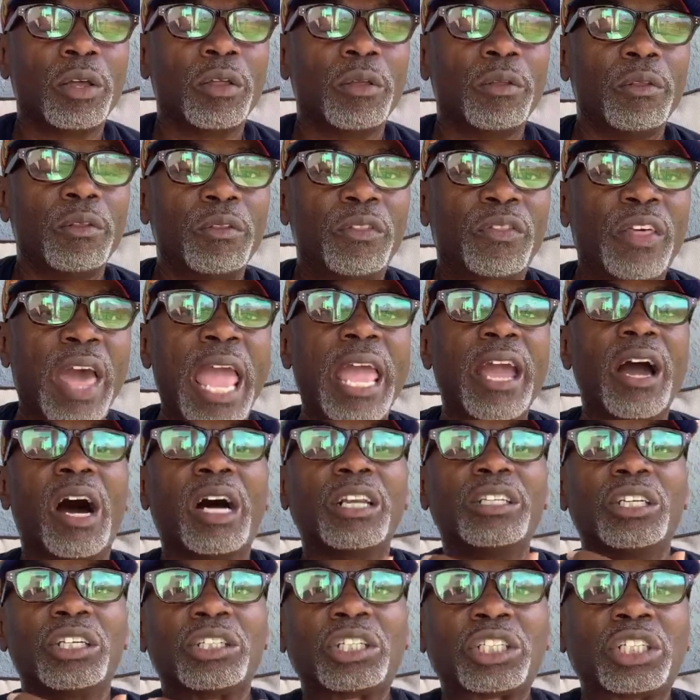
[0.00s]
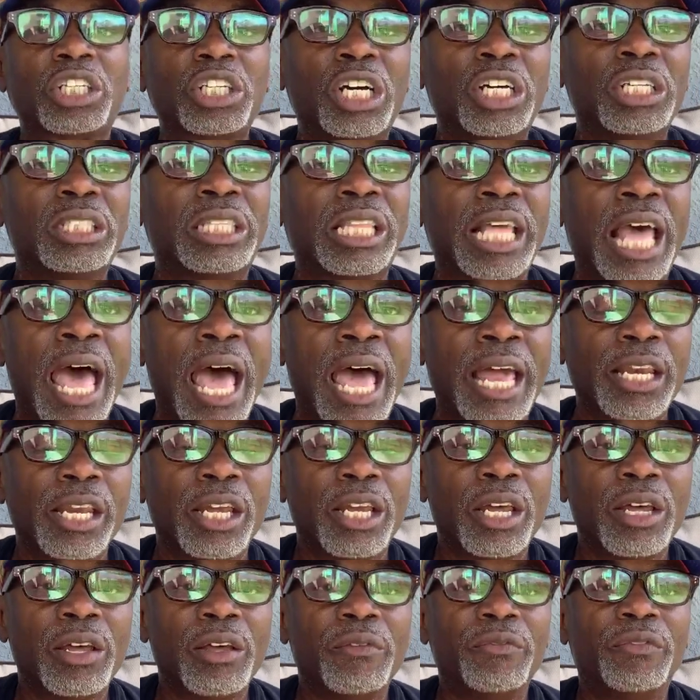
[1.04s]
they understood that
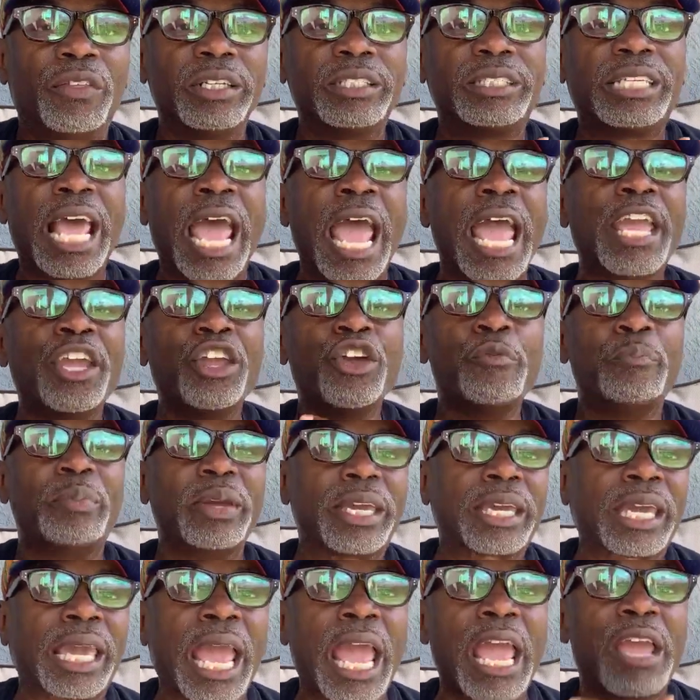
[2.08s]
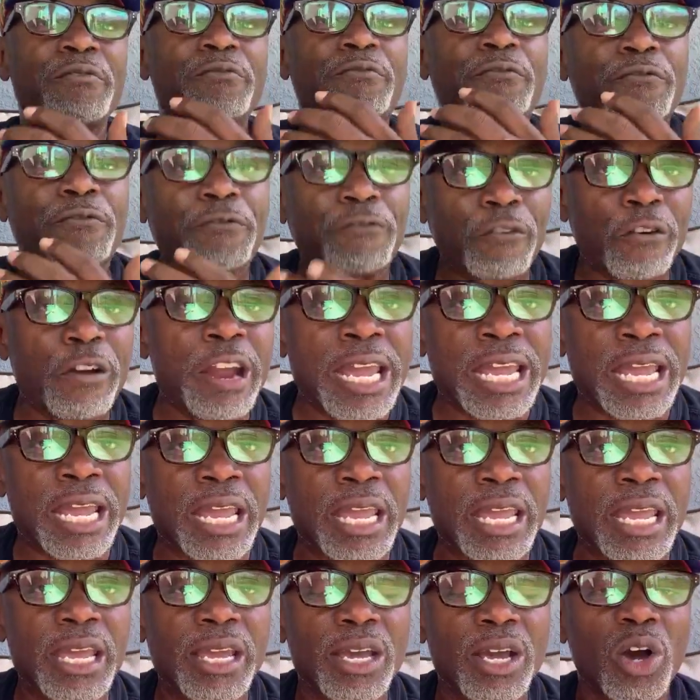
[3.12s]
the day you became
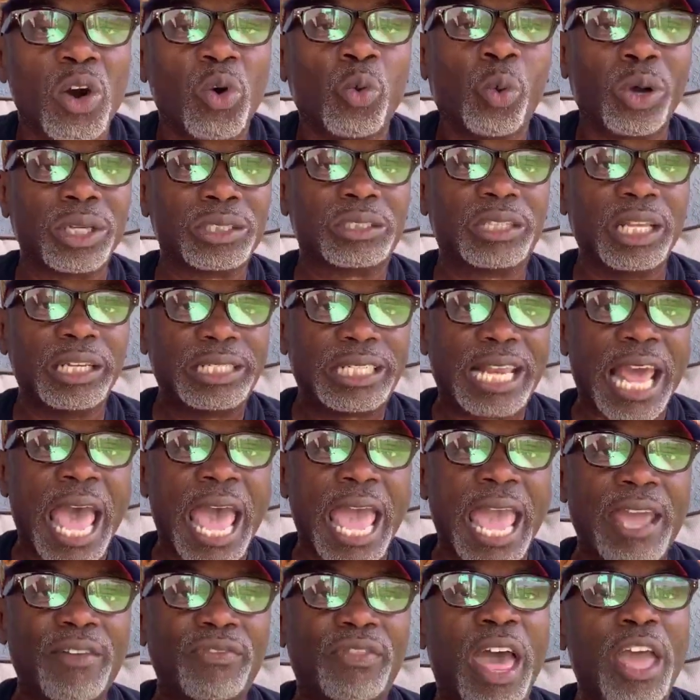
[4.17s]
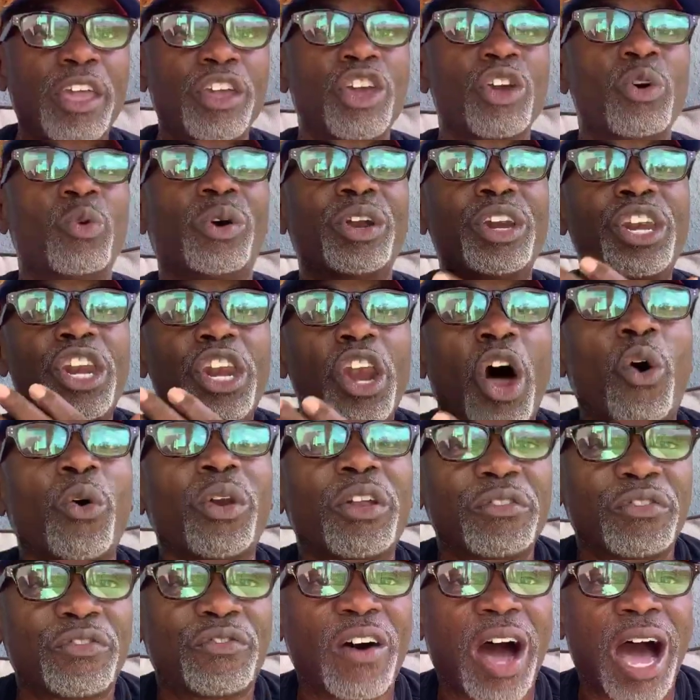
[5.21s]
free was the day that you were
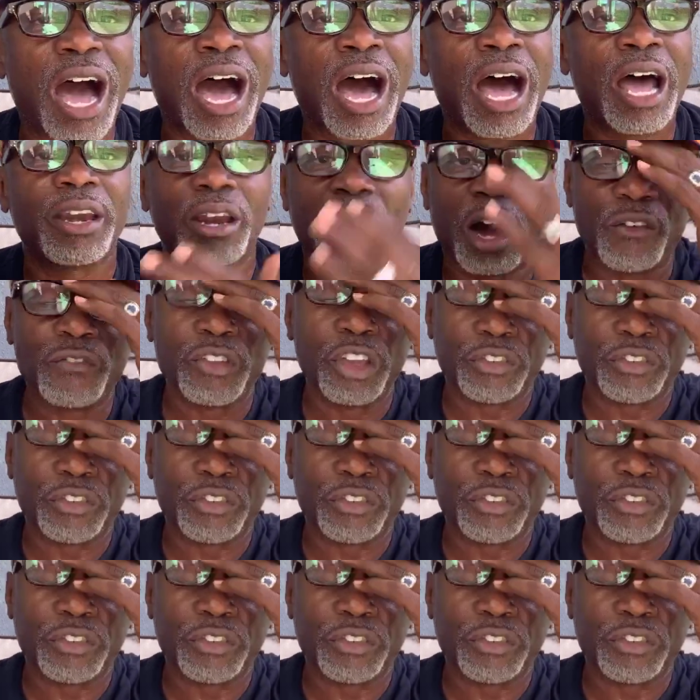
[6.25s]
notified of your